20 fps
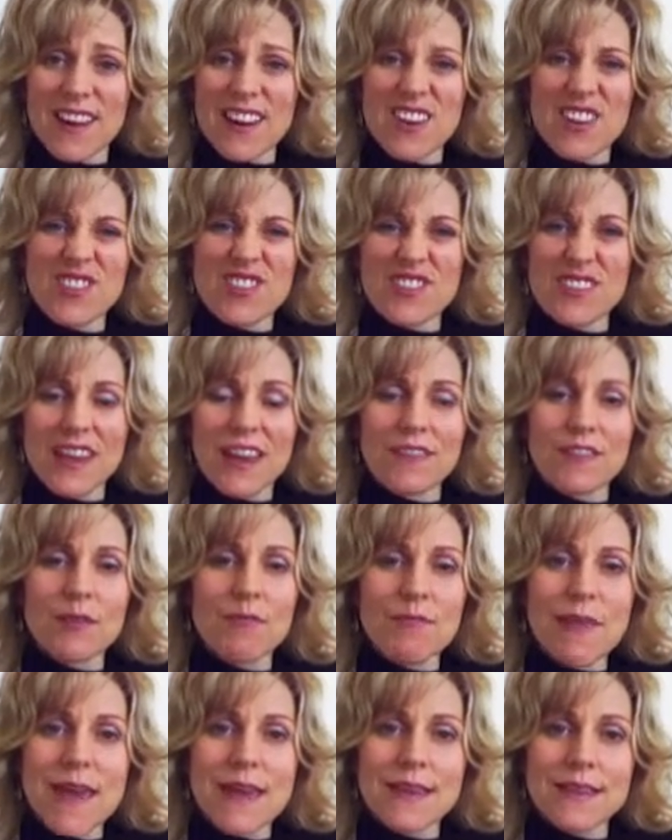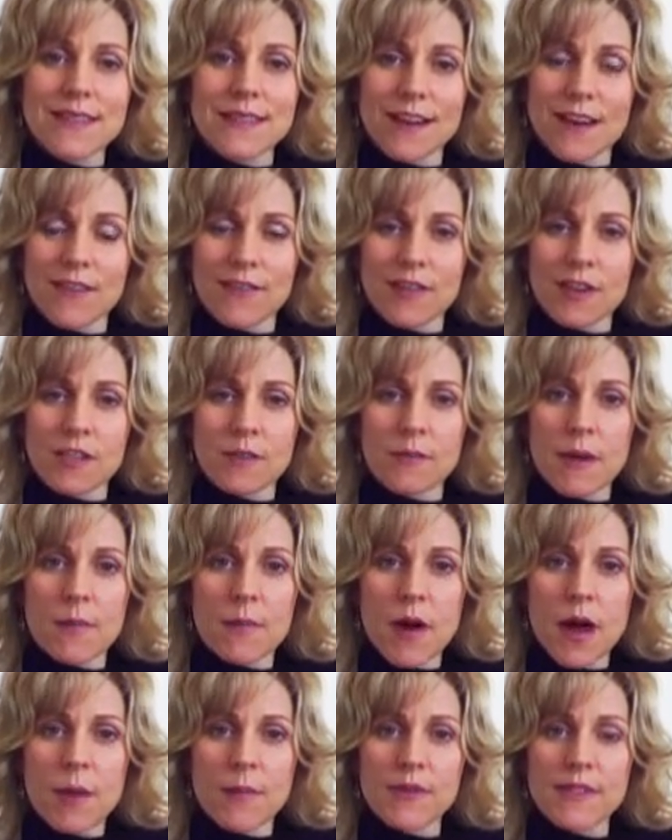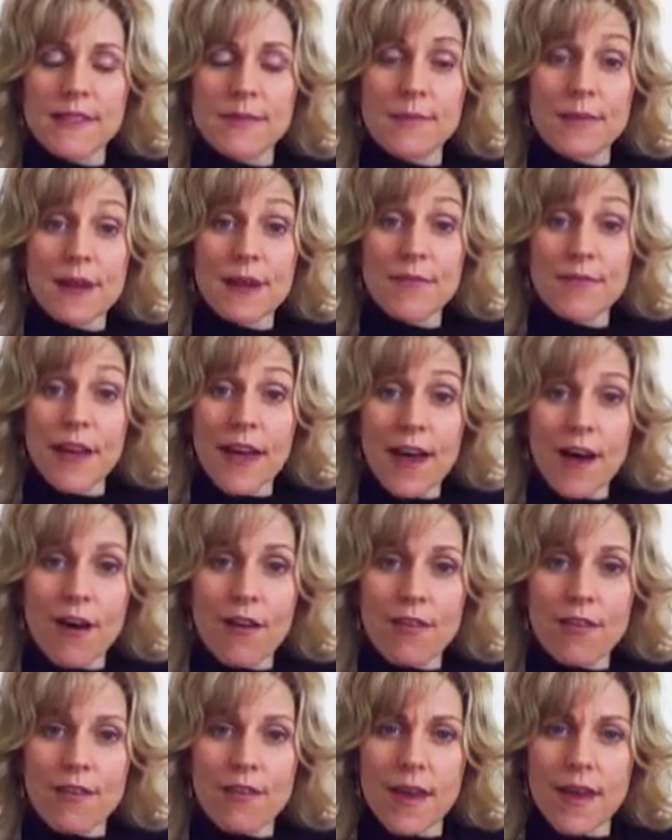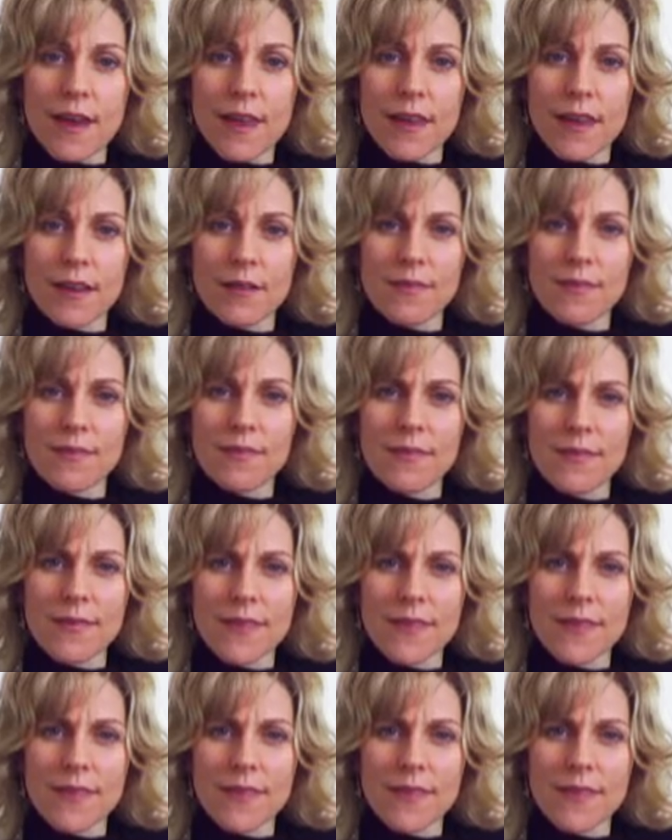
I'd usually have to make stuff because my mom was a bit of a health nut and